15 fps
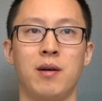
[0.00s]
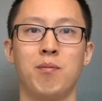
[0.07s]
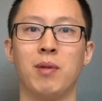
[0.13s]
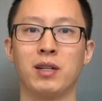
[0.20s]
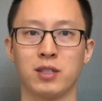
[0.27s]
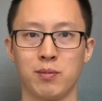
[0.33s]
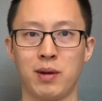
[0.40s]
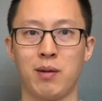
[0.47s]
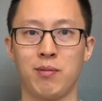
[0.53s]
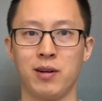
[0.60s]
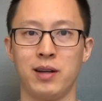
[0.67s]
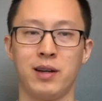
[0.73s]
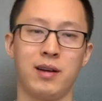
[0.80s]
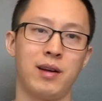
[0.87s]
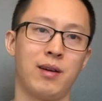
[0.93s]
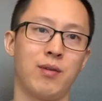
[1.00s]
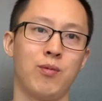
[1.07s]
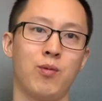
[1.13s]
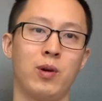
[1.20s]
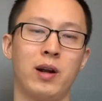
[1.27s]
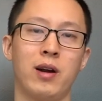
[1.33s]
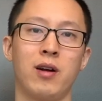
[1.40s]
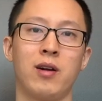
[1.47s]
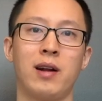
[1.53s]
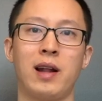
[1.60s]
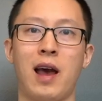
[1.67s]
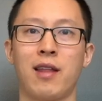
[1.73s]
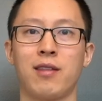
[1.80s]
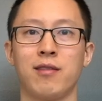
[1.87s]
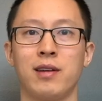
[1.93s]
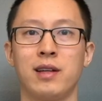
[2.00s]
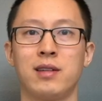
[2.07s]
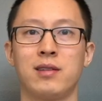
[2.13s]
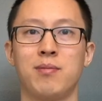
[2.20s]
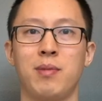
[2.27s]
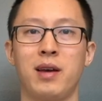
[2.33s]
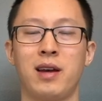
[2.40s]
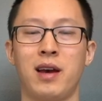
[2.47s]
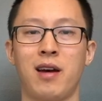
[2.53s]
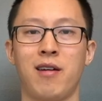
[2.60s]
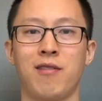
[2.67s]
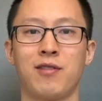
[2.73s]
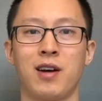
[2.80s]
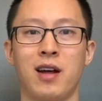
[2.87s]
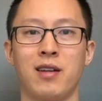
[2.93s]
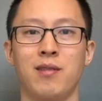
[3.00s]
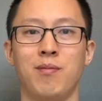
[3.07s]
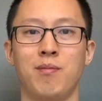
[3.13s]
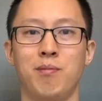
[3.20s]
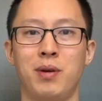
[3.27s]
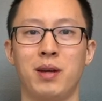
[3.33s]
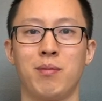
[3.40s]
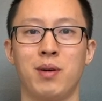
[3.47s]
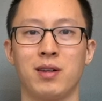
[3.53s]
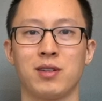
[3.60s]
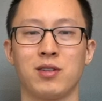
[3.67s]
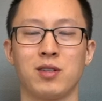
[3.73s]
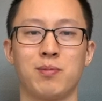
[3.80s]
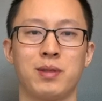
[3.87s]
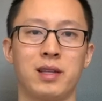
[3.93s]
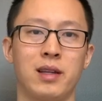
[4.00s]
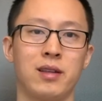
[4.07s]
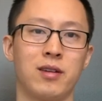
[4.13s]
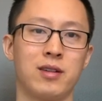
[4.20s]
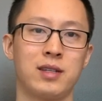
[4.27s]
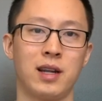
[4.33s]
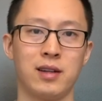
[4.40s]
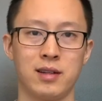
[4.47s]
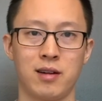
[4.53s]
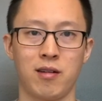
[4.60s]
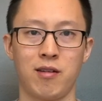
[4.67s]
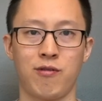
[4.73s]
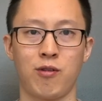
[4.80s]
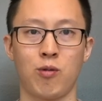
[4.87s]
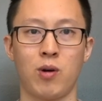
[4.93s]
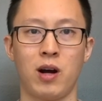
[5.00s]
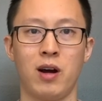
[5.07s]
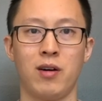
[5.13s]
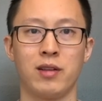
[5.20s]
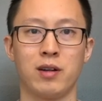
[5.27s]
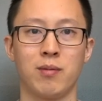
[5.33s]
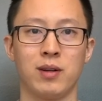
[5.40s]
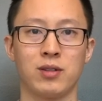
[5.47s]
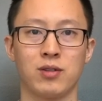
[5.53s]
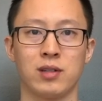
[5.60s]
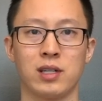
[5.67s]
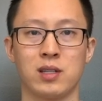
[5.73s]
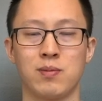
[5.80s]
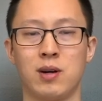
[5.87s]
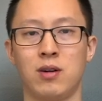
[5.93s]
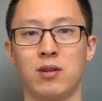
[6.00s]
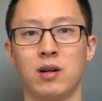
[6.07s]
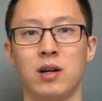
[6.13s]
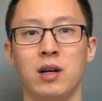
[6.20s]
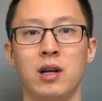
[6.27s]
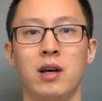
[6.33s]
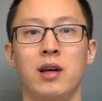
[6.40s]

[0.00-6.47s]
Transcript: muscle memory, where an athlete may have gotten big muscles, but then they're sedentary for a while and their muscles get smaller.